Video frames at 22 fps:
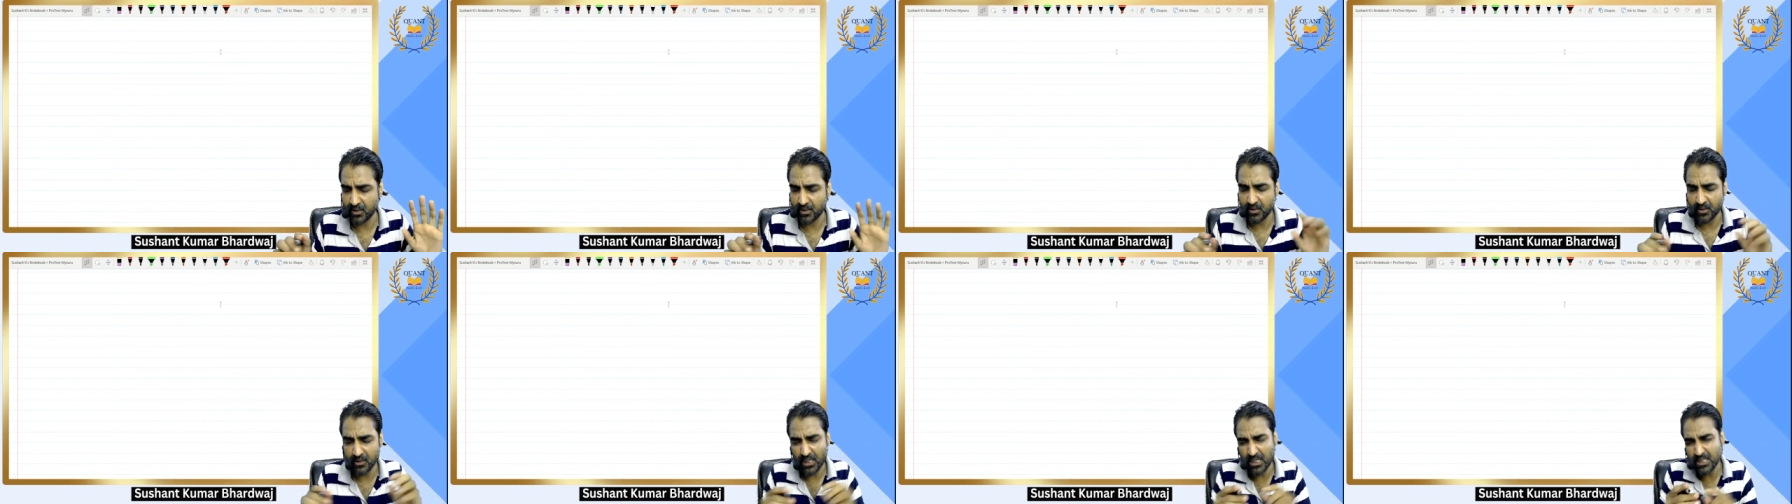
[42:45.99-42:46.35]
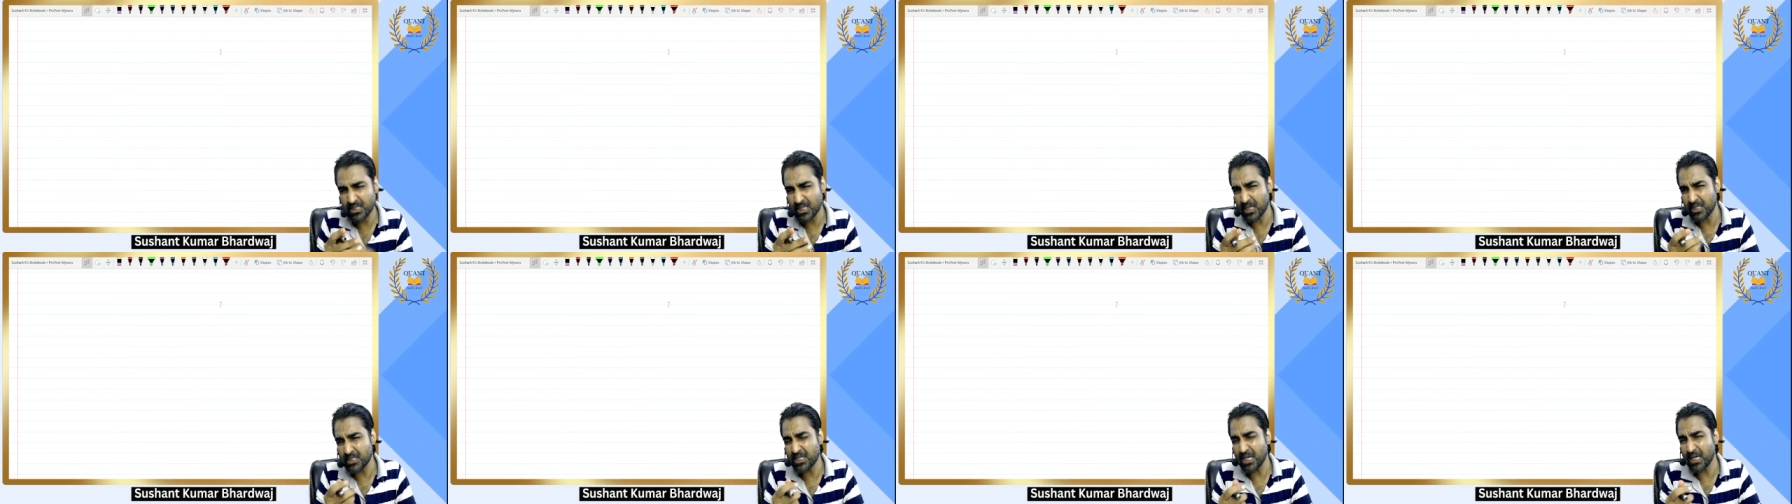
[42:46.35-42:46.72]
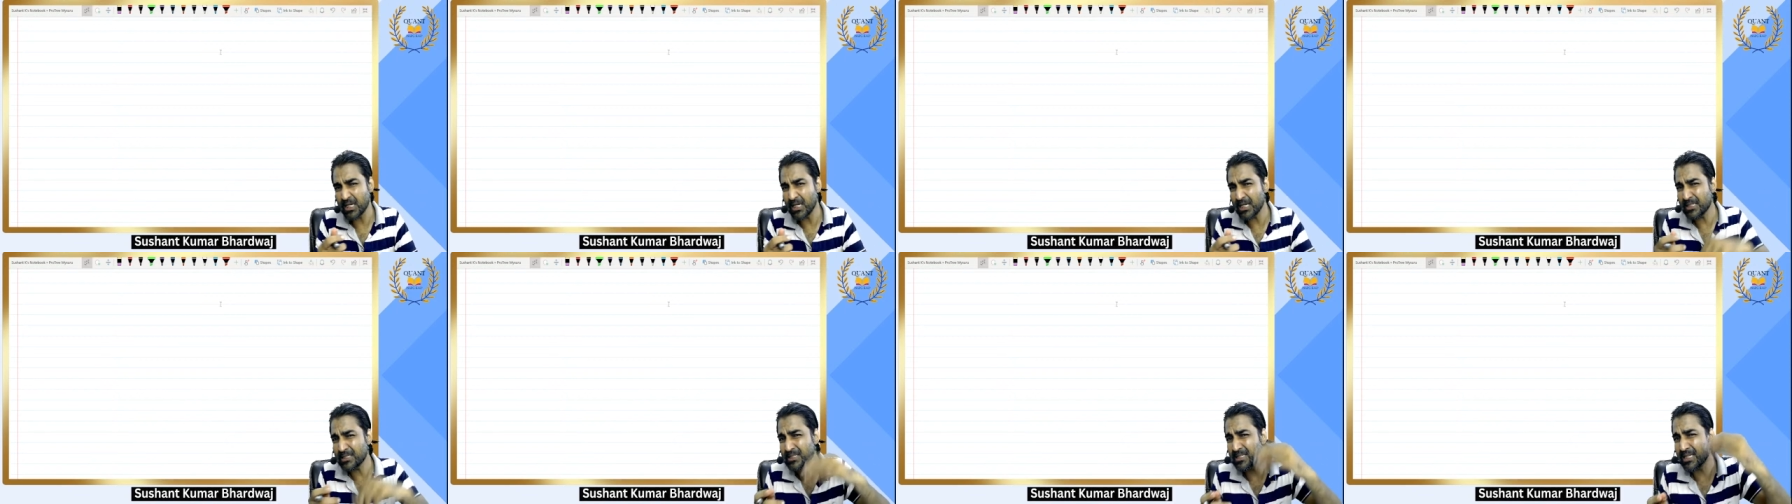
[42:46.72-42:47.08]
It's
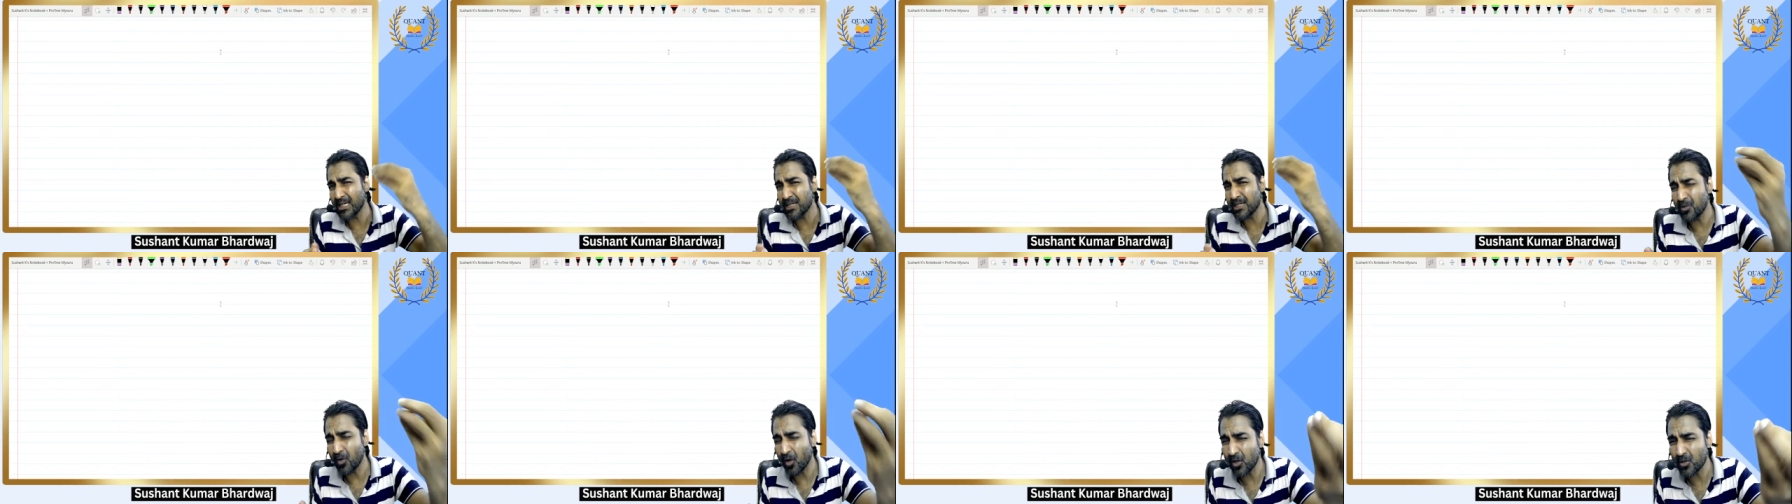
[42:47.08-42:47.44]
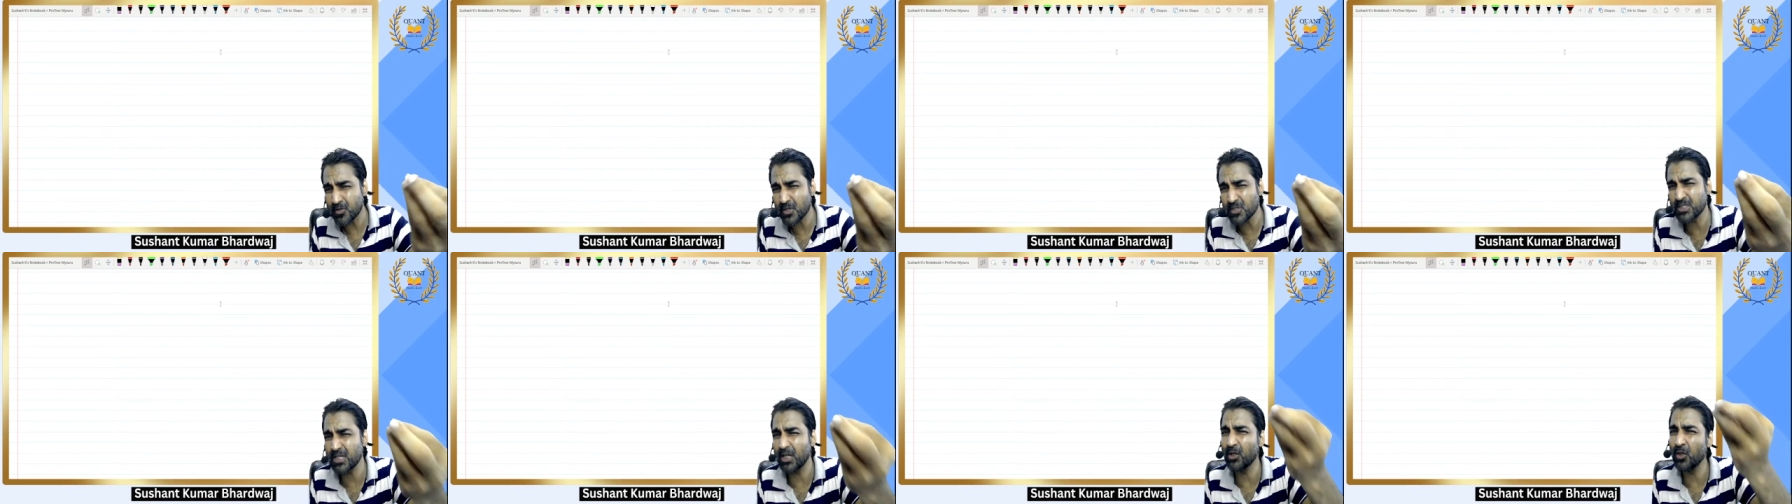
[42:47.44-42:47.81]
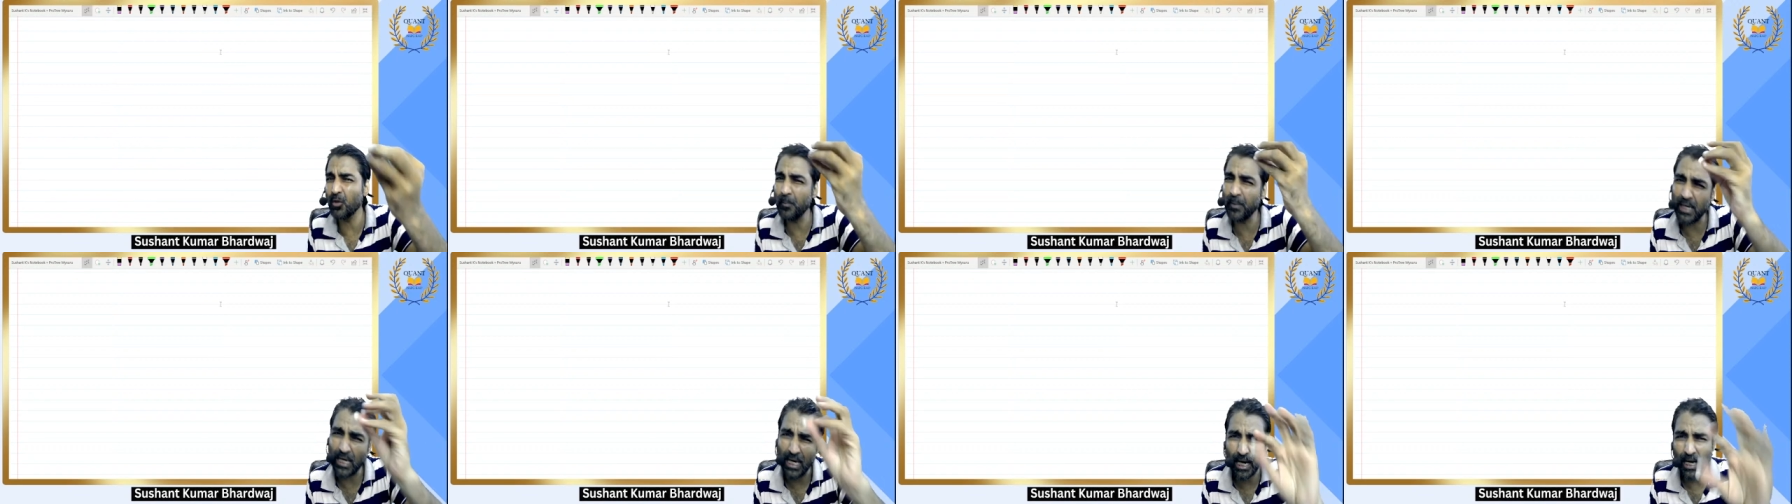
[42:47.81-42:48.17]
also said to
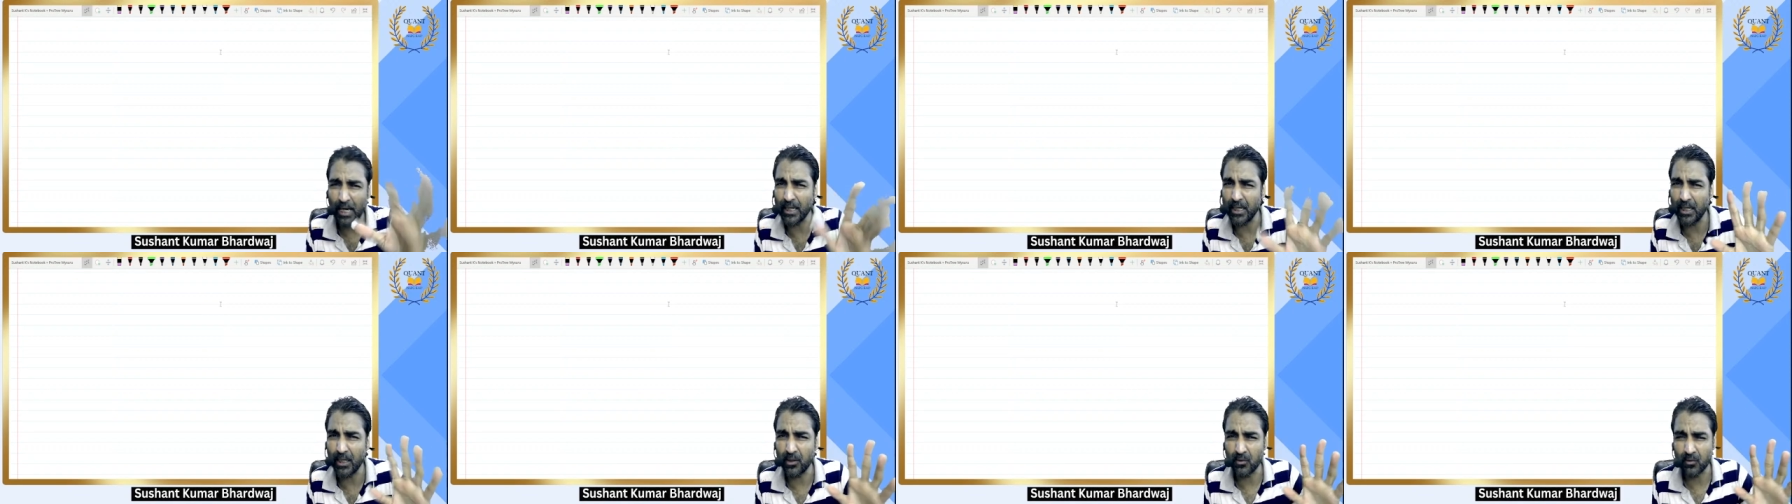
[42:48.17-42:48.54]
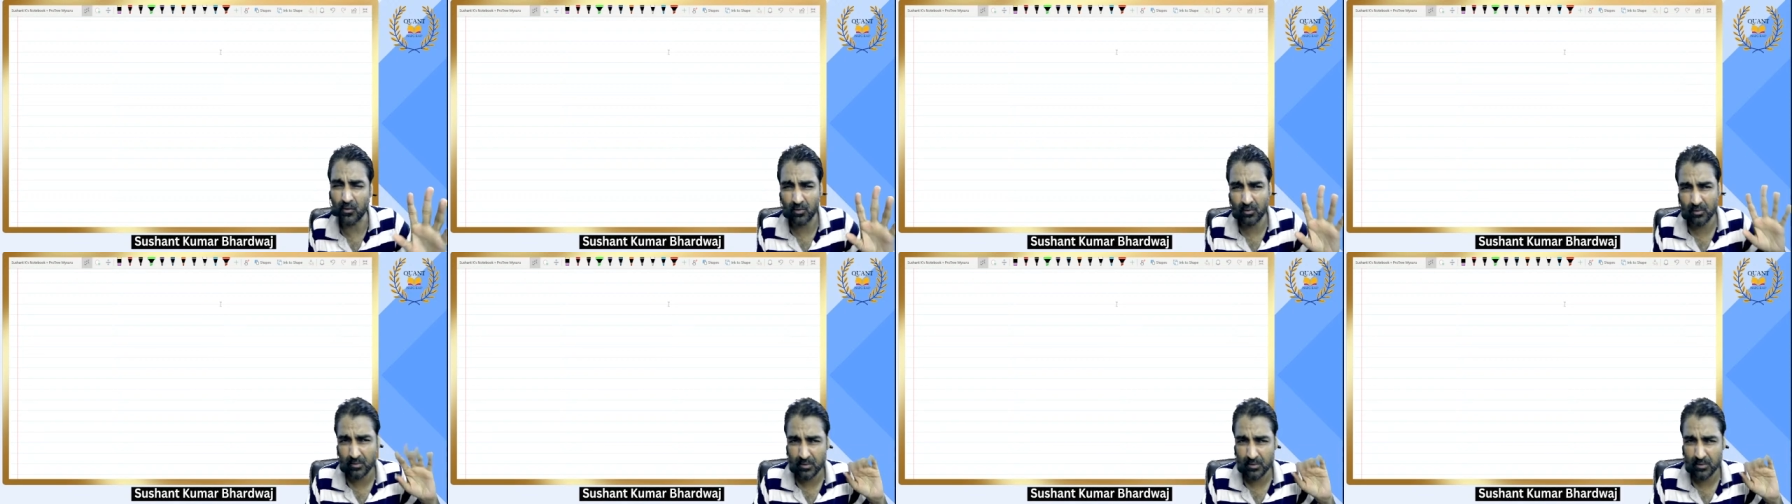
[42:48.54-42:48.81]
be addendo.